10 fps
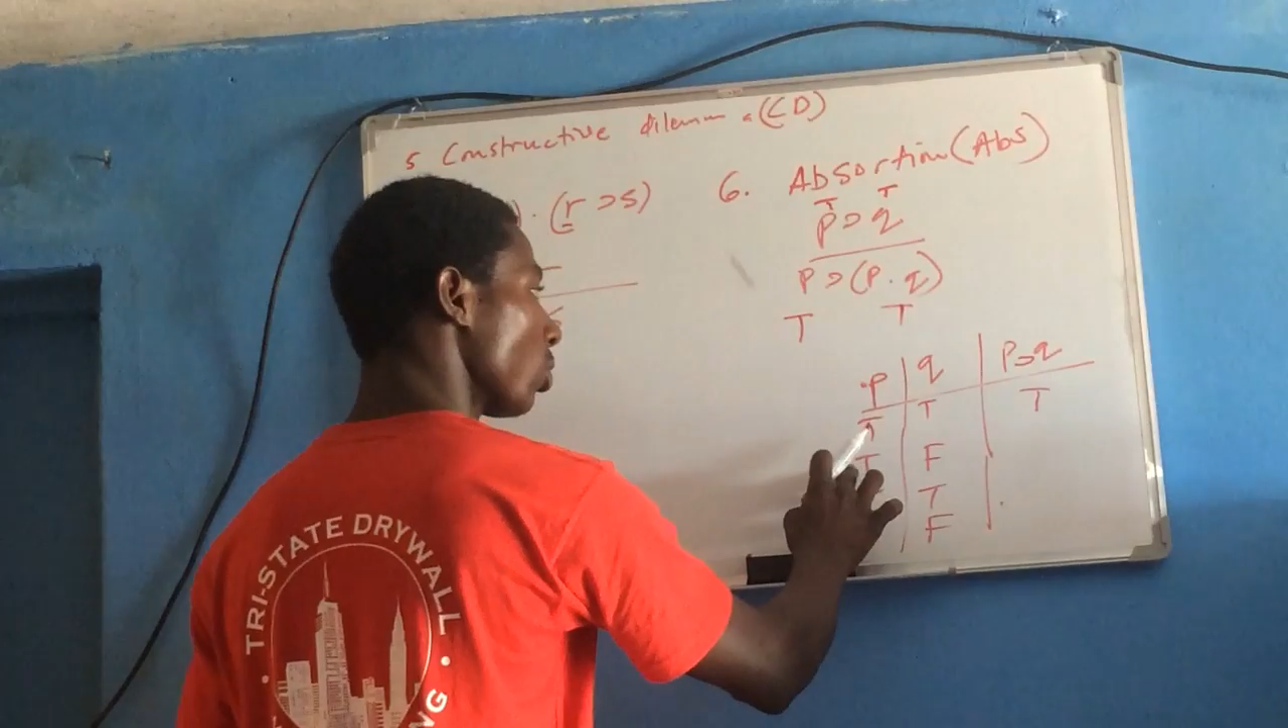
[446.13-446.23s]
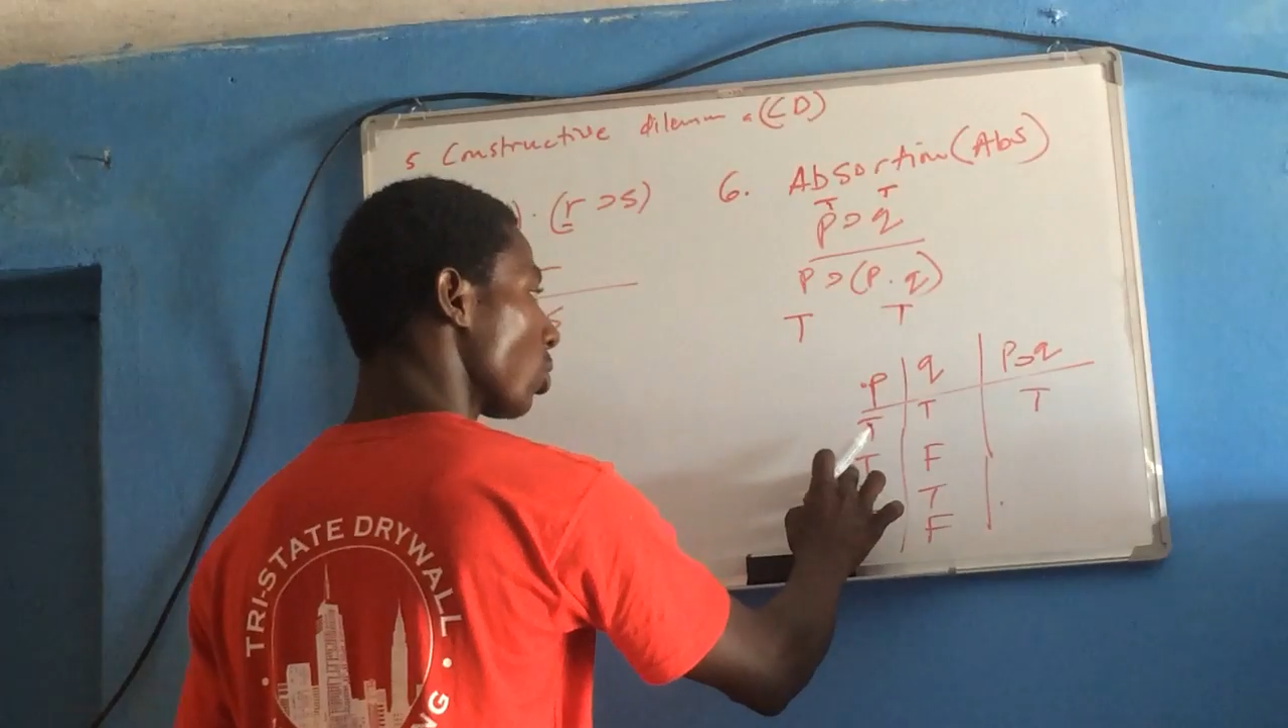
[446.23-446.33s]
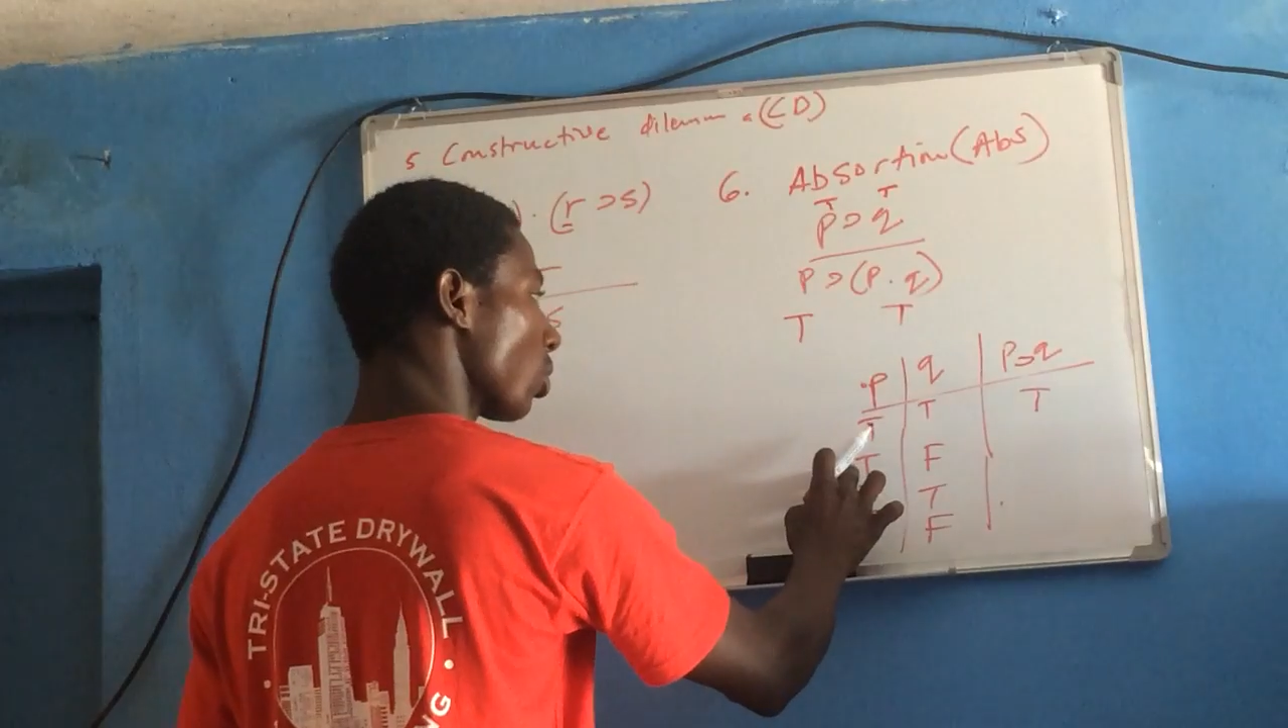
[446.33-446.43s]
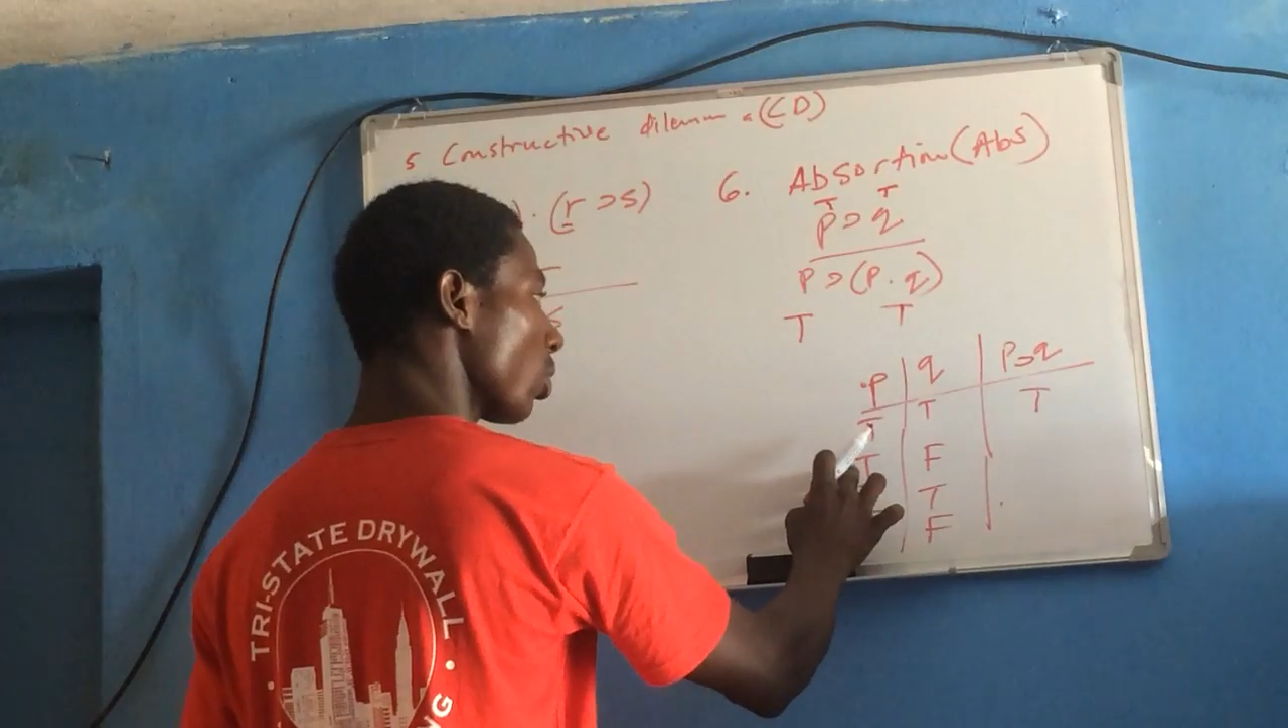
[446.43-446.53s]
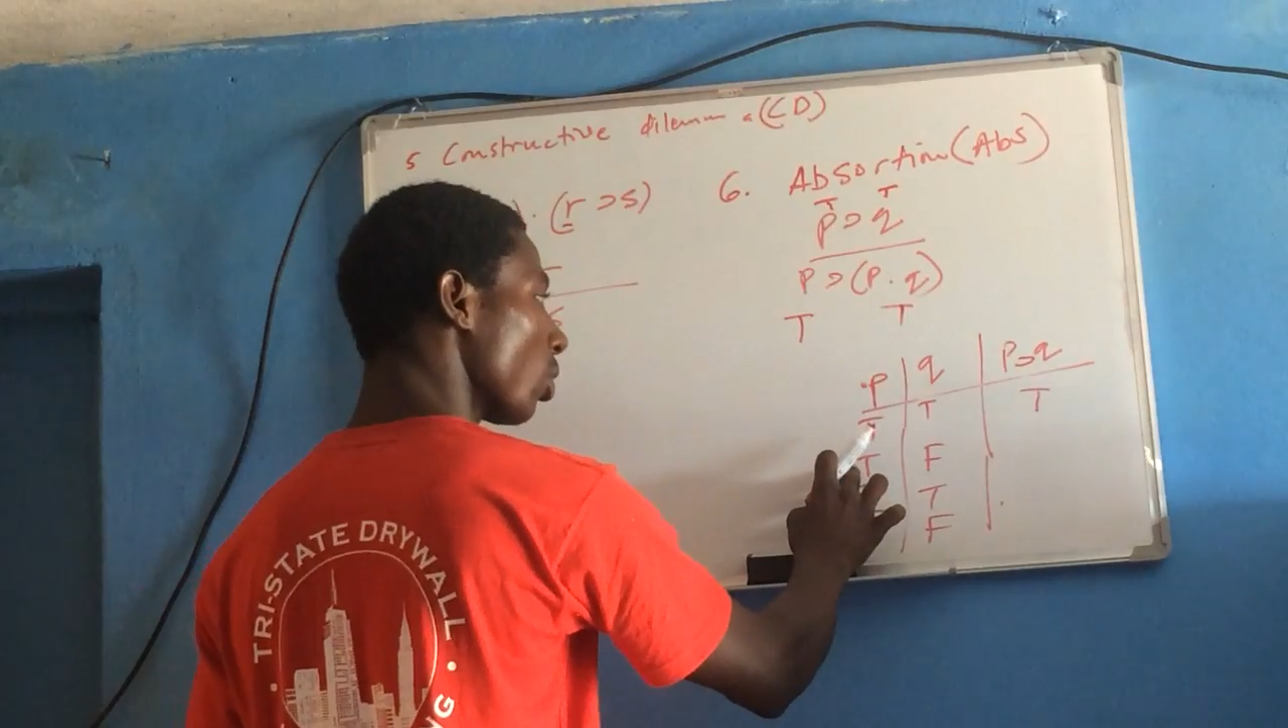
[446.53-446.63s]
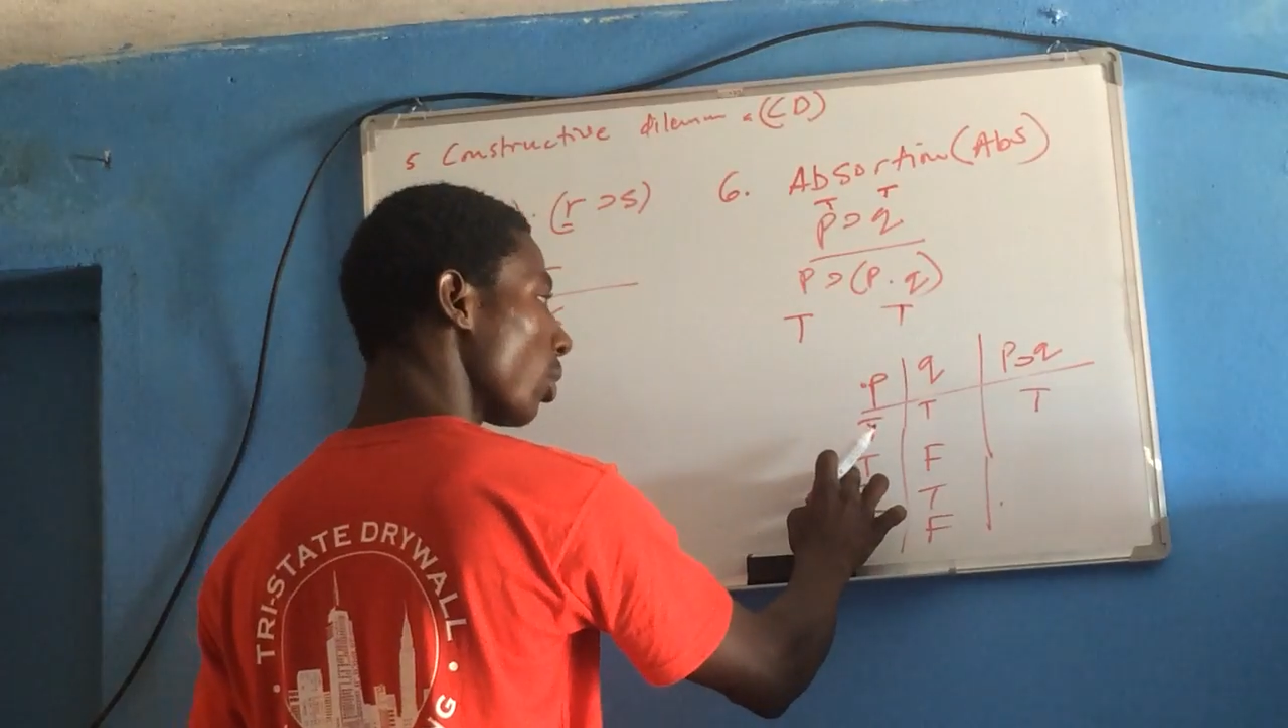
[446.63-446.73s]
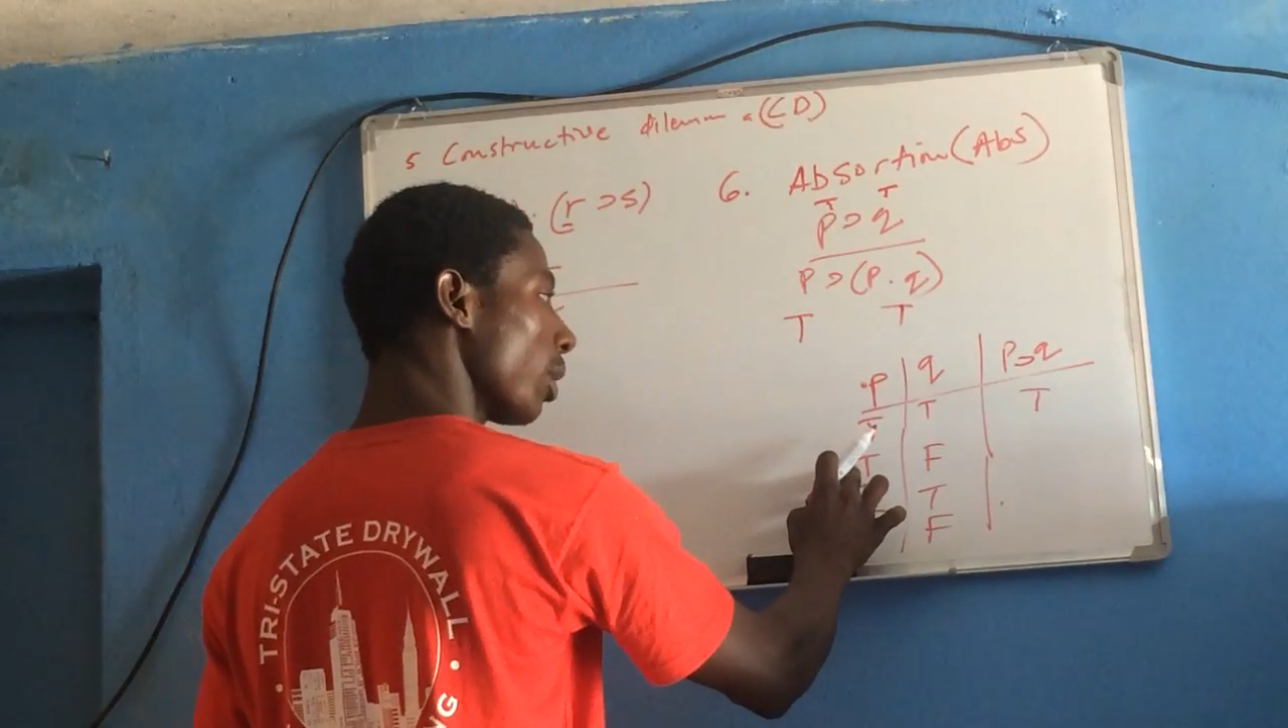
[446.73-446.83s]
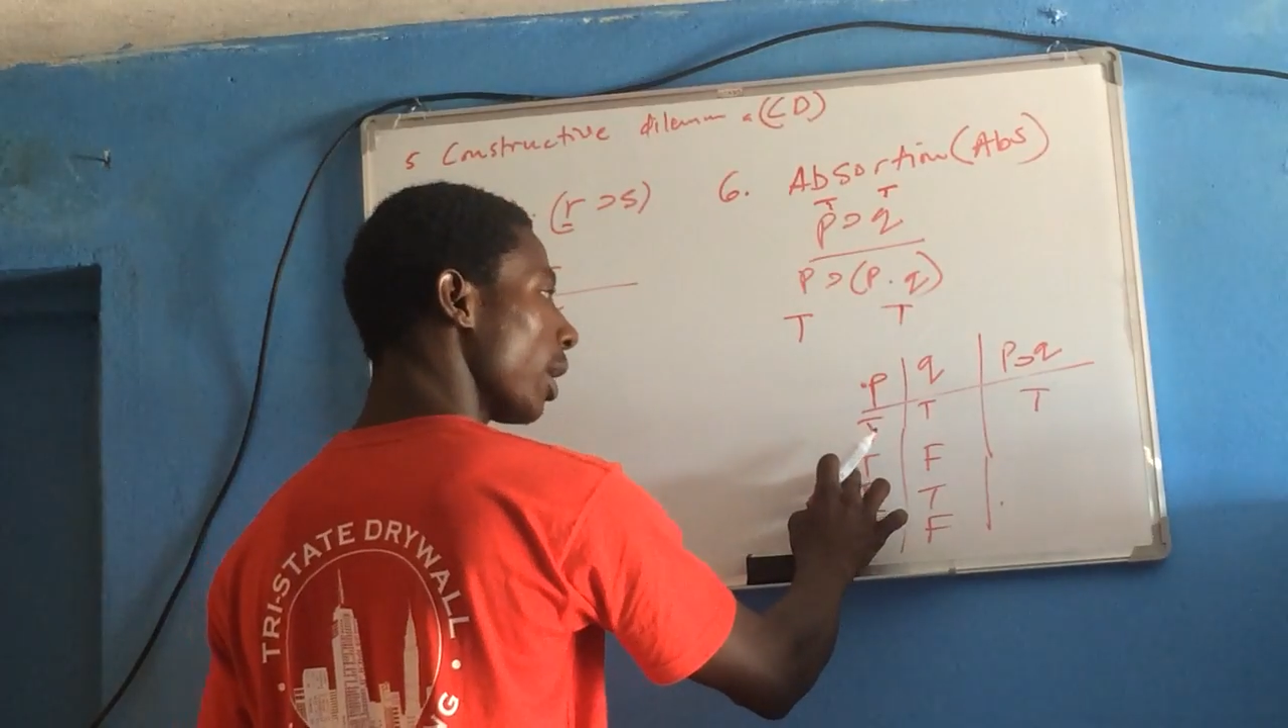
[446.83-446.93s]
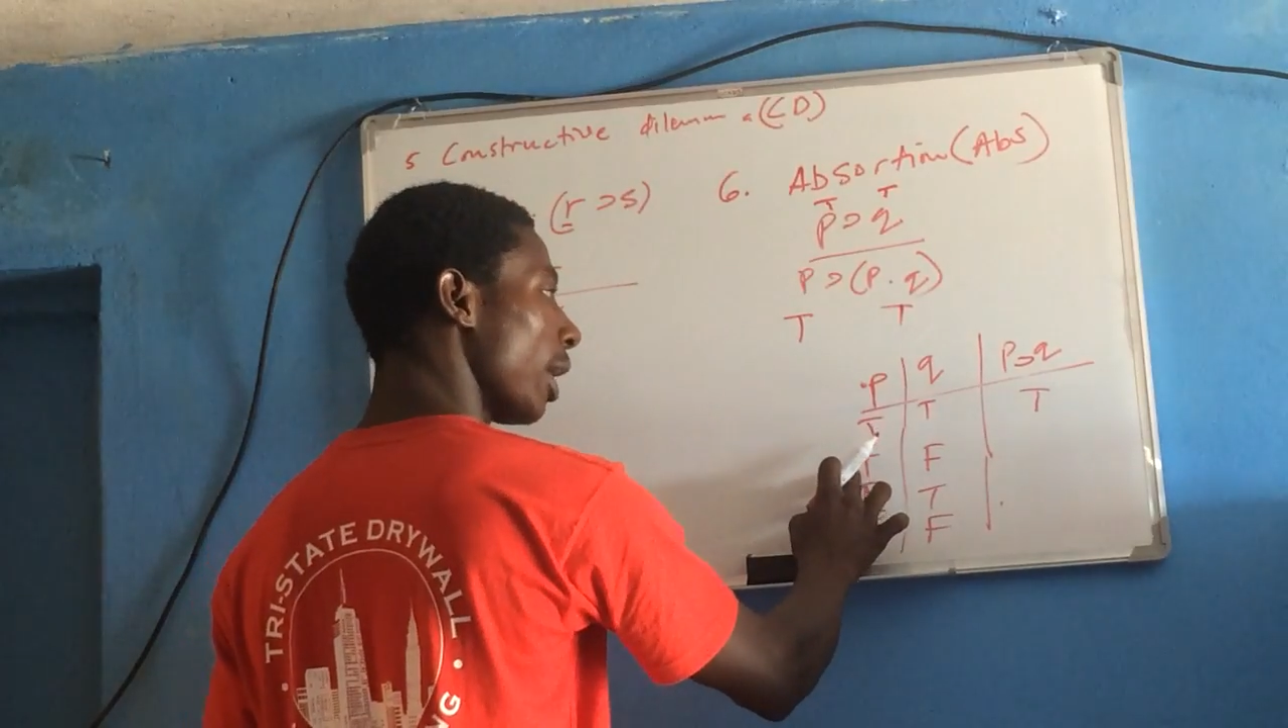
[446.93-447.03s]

True